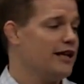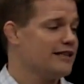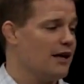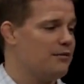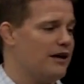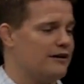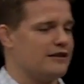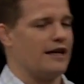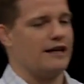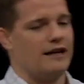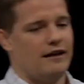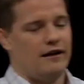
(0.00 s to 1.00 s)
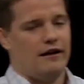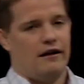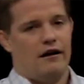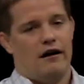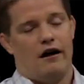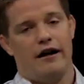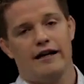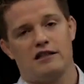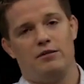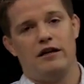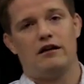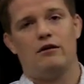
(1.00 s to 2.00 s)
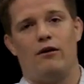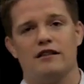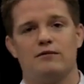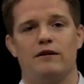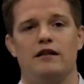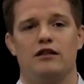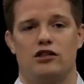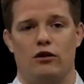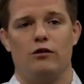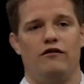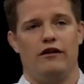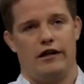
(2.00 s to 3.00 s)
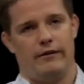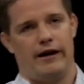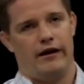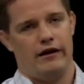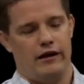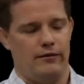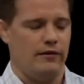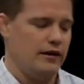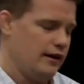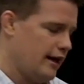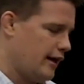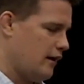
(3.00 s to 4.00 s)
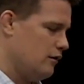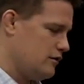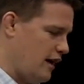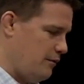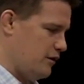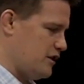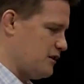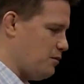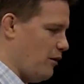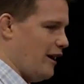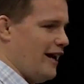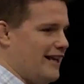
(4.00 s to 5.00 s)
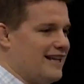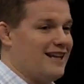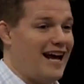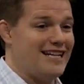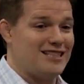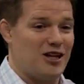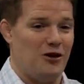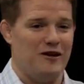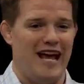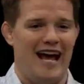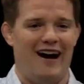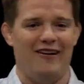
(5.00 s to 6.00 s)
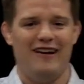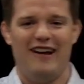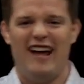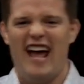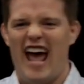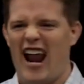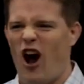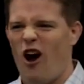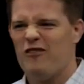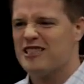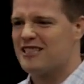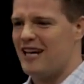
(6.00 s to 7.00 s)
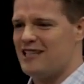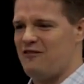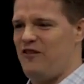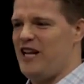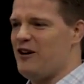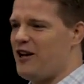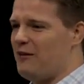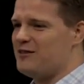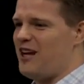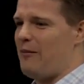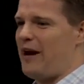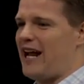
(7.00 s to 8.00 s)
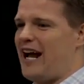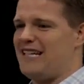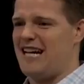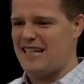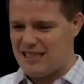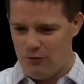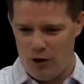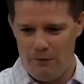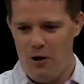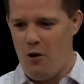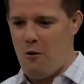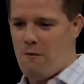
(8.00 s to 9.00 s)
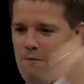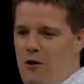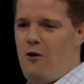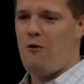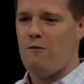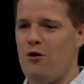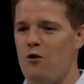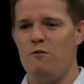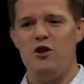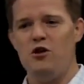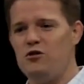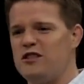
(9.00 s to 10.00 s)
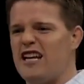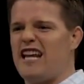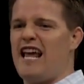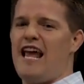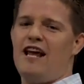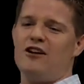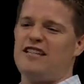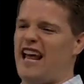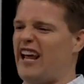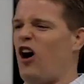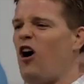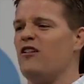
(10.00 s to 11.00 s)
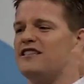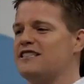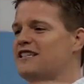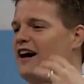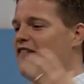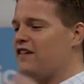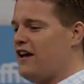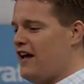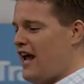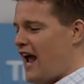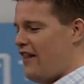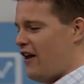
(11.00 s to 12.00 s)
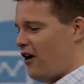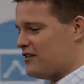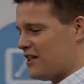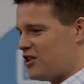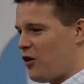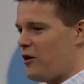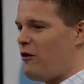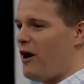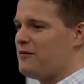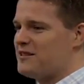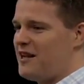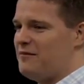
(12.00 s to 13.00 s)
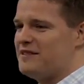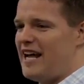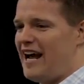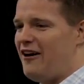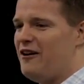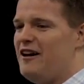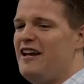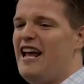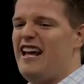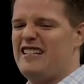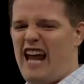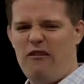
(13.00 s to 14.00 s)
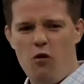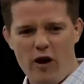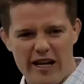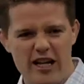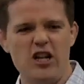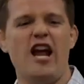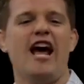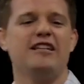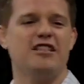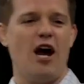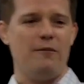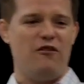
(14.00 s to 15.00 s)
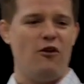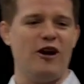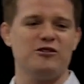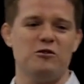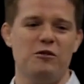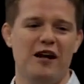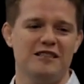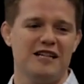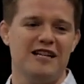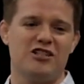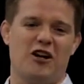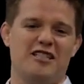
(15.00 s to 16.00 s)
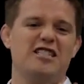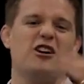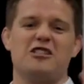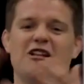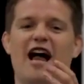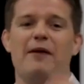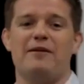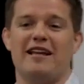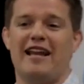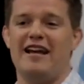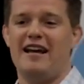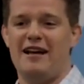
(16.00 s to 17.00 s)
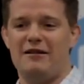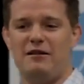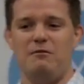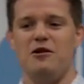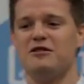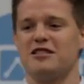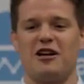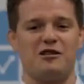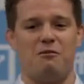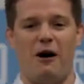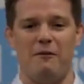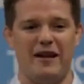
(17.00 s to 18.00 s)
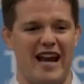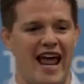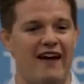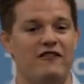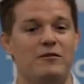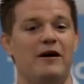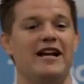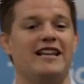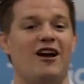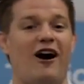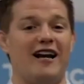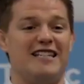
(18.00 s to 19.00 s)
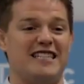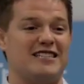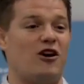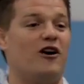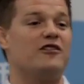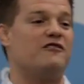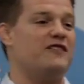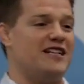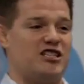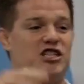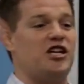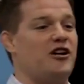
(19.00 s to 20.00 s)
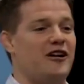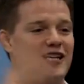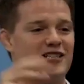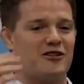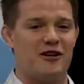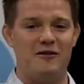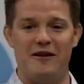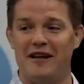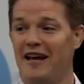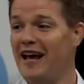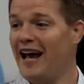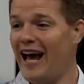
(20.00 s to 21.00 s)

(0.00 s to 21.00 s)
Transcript: So he gets up there, he's like, our next speaker wants me to you a video about him. And he like goes off, pushes play, and the lights go down. And all of a sudden this video comes up, and I got testimony, boom, boom, boom, music, entertainment, like all this stuff. And then all of a sudden Tony Robbins comes out. And everyone get your hands up for Russell Brunson. And he starts clapping, and the music starts pumping, and everybody in the audience is on their feet cheering and screaming.